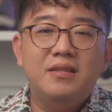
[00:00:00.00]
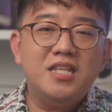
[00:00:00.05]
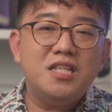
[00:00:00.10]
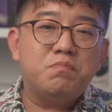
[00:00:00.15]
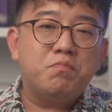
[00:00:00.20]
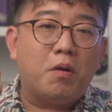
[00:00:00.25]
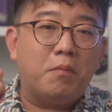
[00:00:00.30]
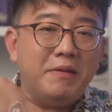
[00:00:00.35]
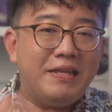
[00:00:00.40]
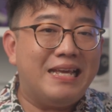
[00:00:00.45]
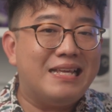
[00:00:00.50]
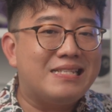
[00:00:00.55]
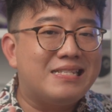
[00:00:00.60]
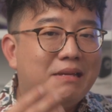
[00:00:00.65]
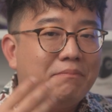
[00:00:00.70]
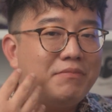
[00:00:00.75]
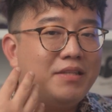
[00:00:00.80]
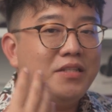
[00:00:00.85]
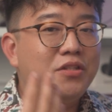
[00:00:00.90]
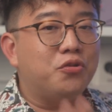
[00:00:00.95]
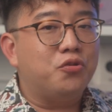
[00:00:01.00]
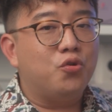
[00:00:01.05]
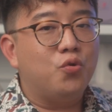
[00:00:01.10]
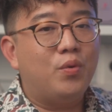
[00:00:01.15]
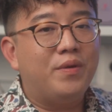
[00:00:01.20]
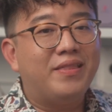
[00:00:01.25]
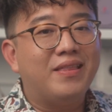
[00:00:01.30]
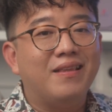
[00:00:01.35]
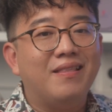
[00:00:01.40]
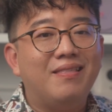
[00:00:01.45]
This probably has something to do
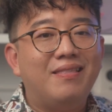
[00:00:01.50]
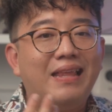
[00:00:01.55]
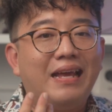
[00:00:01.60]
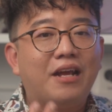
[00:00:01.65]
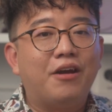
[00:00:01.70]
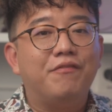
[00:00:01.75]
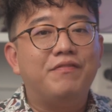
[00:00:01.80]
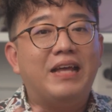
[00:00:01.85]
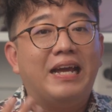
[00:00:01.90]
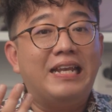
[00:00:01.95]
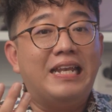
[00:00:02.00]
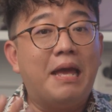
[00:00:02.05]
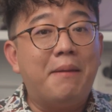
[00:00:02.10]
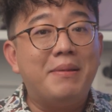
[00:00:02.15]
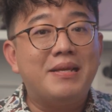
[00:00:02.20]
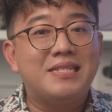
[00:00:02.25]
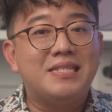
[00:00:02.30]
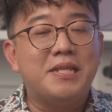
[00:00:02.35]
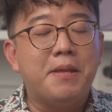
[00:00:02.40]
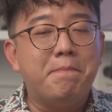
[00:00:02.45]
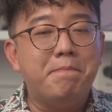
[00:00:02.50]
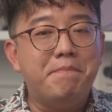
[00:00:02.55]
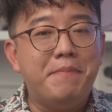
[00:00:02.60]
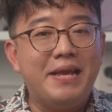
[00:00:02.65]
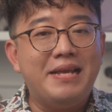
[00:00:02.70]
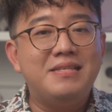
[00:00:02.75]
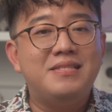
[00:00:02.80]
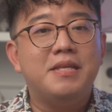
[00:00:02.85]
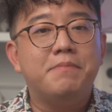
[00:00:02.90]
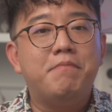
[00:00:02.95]
with the lack of dynamics in the
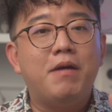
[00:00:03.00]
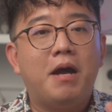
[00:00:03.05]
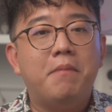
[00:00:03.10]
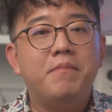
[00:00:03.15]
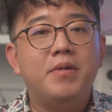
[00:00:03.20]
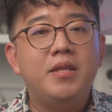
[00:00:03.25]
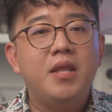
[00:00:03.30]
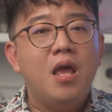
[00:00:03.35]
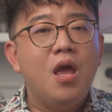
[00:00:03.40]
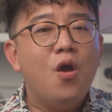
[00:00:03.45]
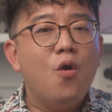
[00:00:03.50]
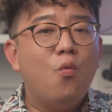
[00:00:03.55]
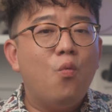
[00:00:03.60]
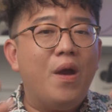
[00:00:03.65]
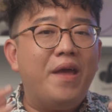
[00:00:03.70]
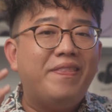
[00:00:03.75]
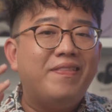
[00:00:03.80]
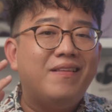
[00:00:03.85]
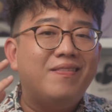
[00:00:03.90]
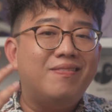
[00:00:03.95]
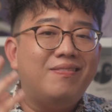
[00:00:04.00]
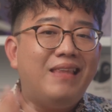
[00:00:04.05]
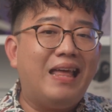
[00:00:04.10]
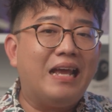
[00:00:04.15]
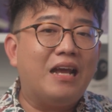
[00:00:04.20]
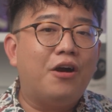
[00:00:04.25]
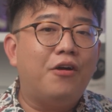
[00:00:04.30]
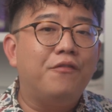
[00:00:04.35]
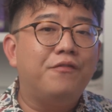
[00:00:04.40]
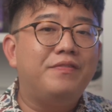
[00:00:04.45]
bass department, where the
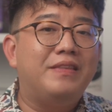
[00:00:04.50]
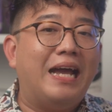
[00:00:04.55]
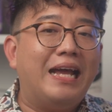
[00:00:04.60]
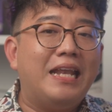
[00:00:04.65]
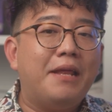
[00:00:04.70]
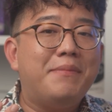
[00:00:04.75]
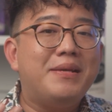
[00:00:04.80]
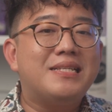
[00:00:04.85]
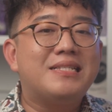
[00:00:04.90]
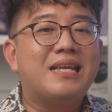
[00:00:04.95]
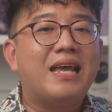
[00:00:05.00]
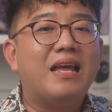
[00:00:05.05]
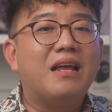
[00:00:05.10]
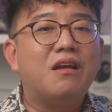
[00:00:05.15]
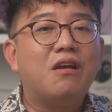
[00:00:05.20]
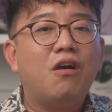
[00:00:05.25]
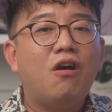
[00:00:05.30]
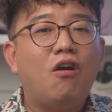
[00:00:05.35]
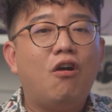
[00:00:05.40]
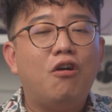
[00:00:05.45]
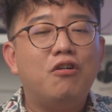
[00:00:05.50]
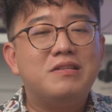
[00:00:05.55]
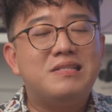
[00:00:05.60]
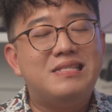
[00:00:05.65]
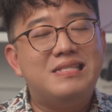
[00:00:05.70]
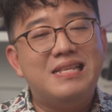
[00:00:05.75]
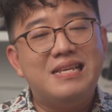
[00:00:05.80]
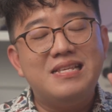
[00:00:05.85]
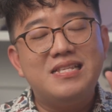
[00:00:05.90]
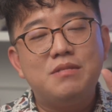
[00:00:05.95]
lack of dynamics can cause
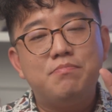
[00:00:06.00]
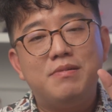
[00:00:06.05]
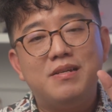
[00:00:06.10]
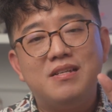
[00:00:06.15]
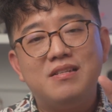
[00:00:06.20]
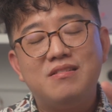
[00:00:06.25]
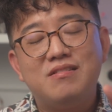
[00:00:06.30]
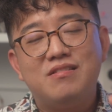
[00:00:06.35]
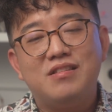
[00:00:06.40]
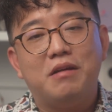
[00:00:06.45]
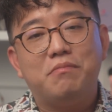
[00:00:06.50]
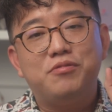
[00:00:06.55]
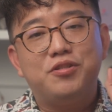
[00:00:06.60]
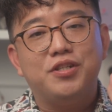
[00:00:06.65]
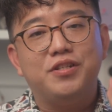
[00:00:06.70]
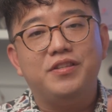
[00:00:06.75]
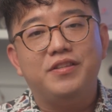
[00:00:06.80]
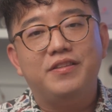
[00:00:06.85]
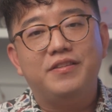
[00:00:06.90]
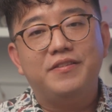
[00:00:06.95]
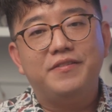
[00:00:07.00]
this perception.